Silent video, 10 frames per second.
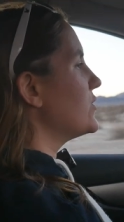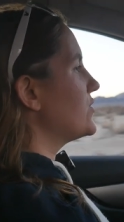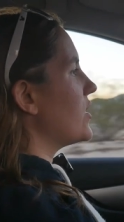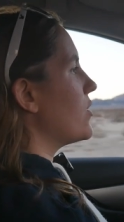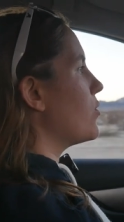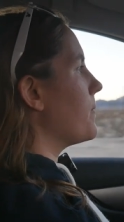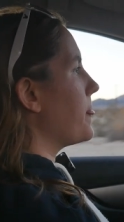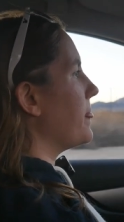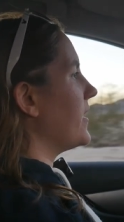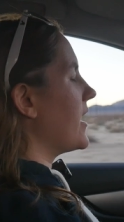So
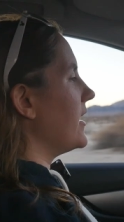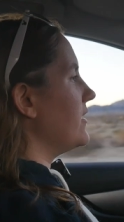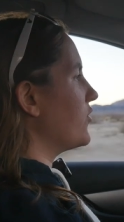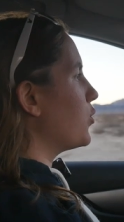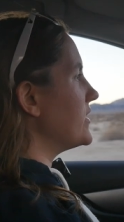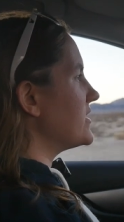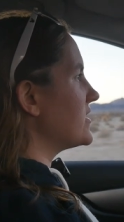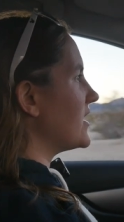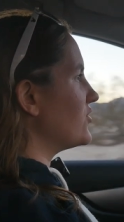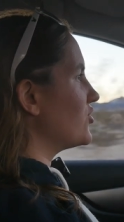the kind of
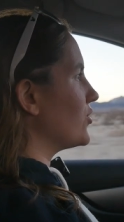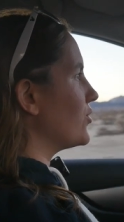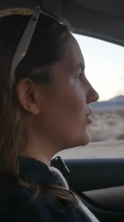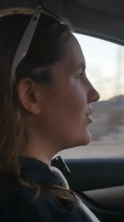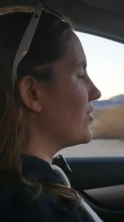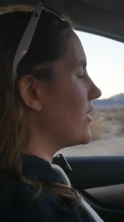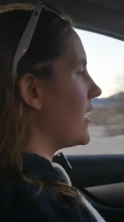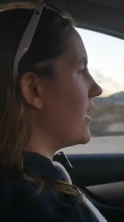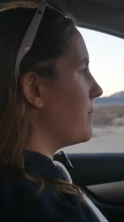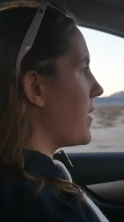quintessential
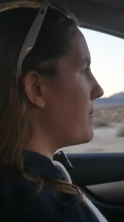um,